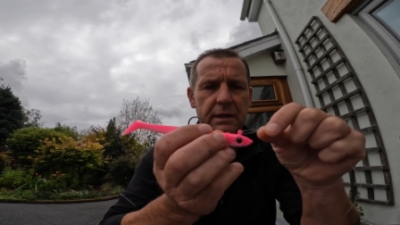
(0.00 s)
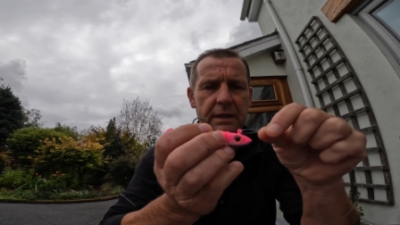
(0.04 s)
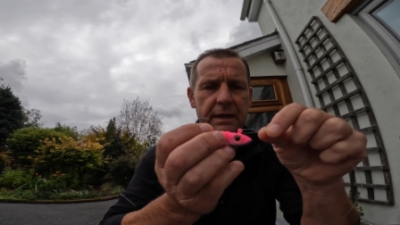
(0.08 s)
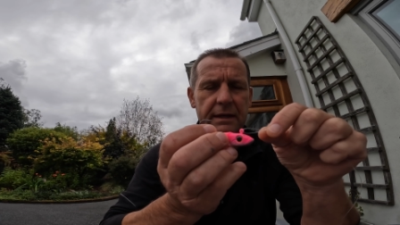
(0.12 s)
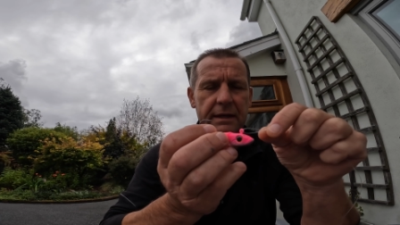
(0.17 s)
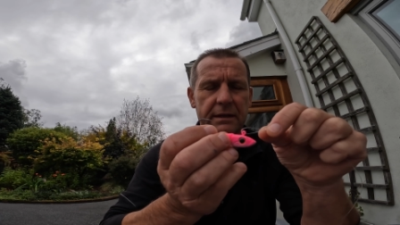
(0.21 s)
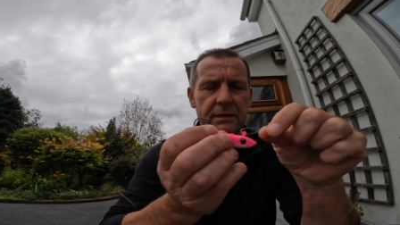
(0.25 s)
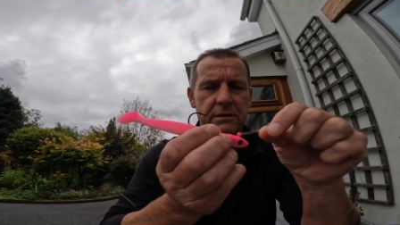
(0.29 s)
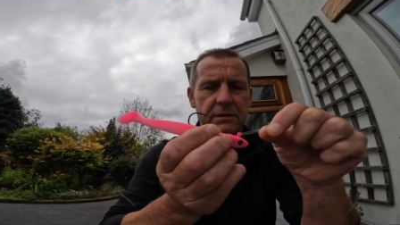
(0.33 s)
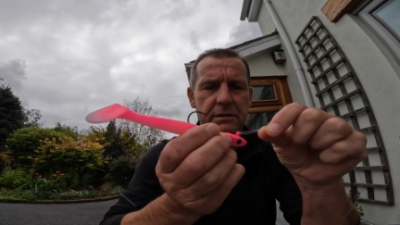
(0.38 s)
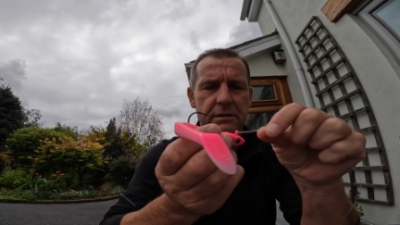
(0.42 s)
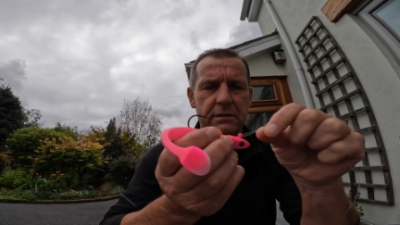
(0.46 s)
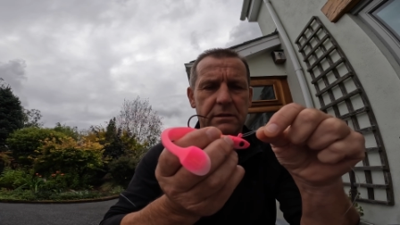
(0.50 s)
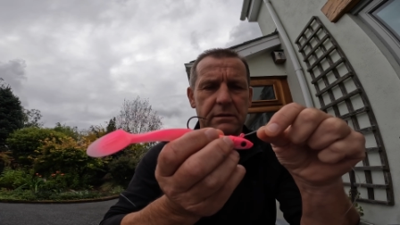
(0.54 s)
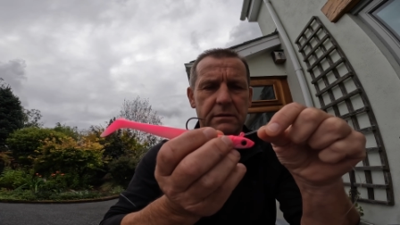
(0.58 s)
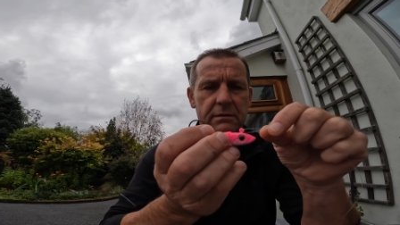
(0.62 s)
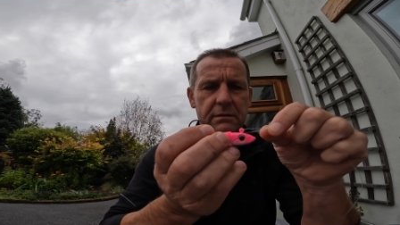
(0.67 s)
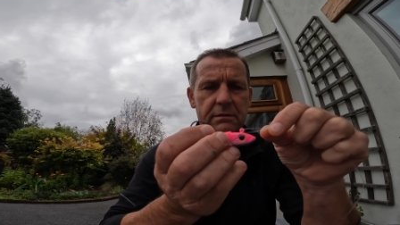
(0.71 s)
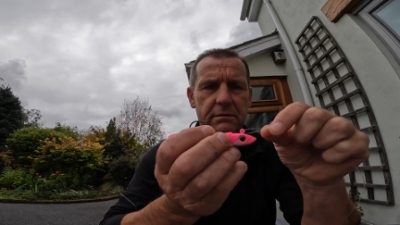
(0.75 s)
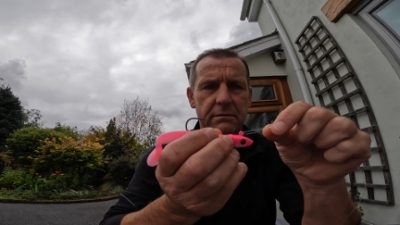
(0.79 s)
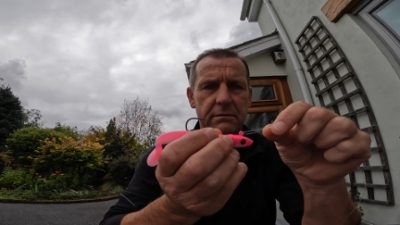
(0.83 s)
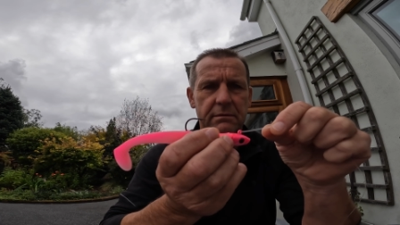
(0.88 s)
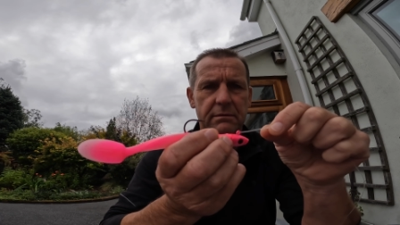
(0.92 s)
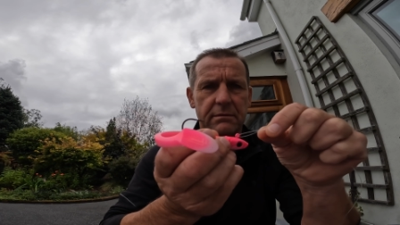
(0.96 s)
has
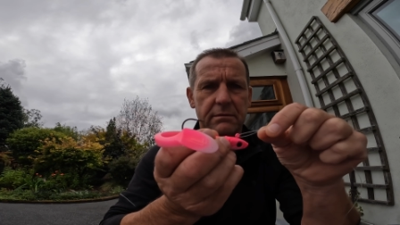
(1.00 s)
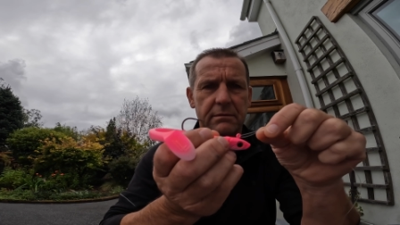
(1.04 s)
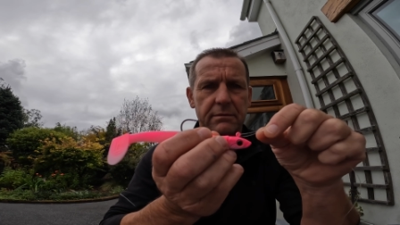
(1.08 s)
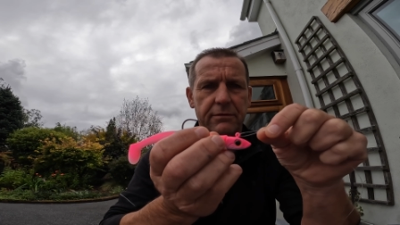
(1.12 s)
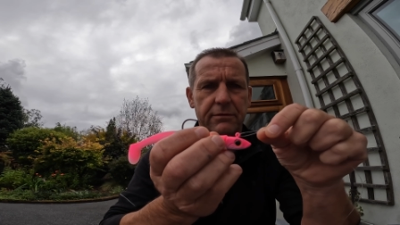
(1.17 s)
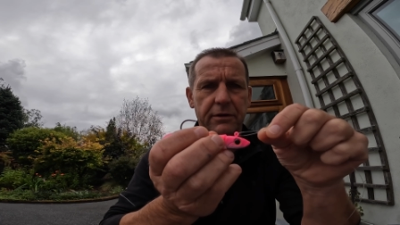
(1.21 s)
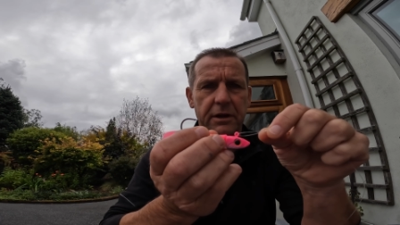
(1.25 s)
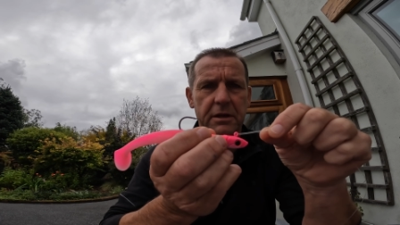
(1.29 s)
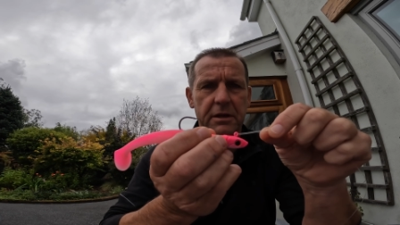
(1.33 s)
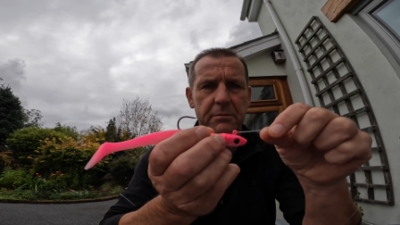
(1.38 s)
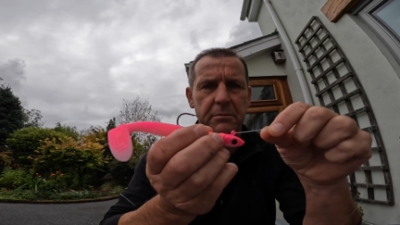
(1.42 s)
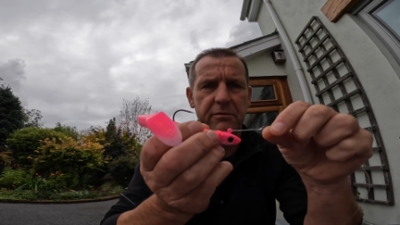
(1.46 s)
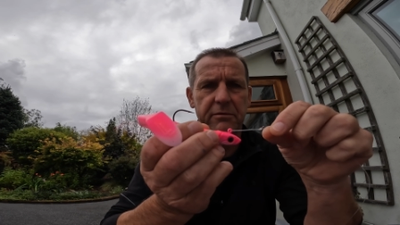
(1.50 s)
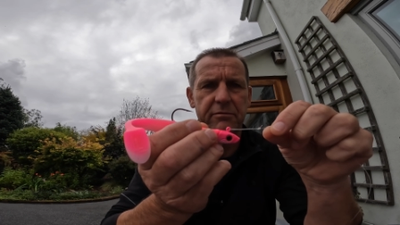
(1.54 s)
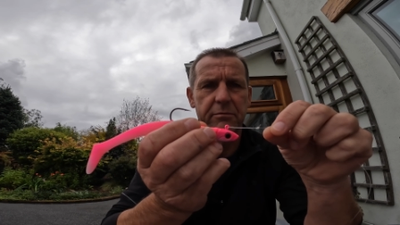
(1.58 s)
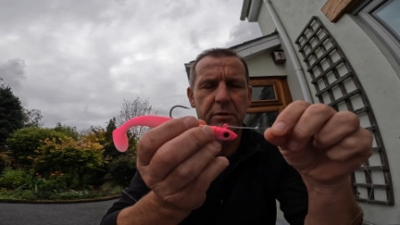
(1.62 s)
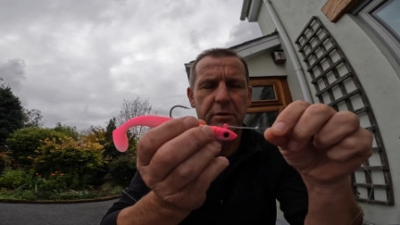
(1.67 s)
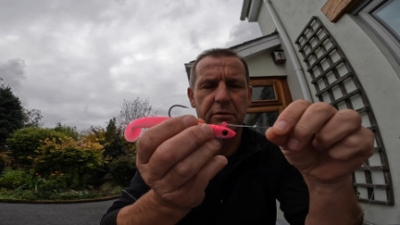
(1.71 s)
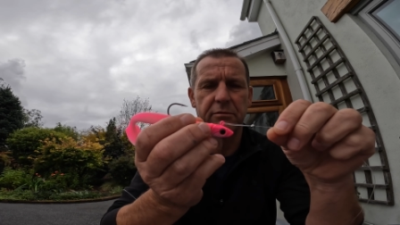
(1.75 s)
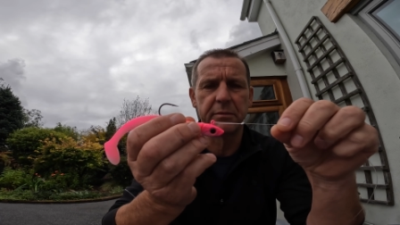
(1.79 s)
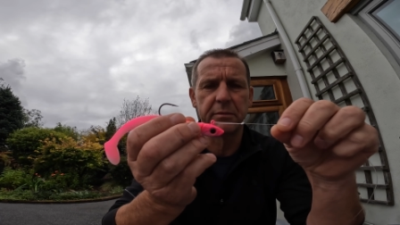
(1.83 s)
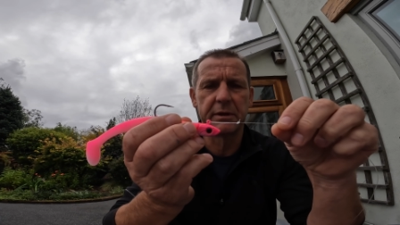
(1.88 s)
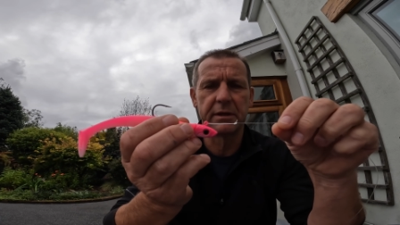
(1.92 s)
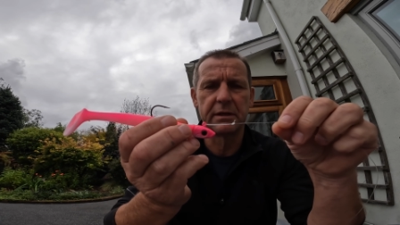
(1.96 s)
freedom of
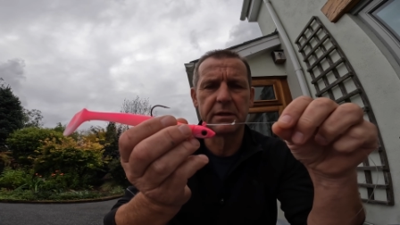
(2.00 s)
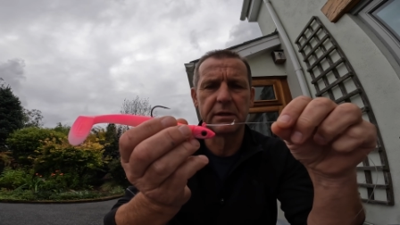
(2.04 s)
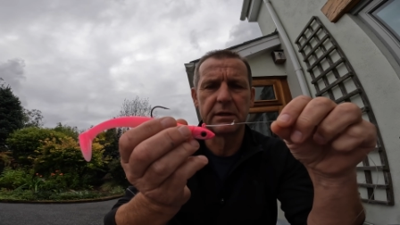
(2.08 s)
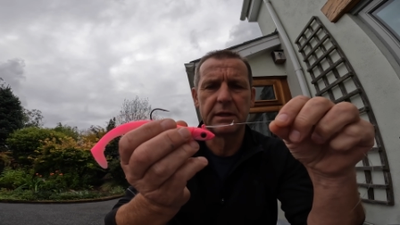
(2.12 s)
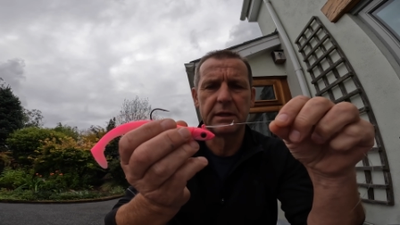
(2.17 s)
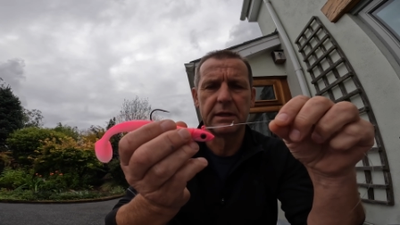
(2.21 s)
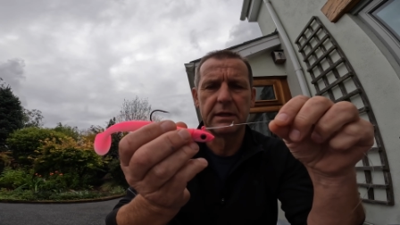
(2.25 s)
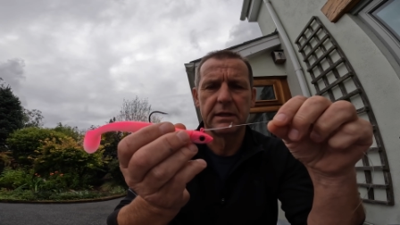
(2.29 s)
movement.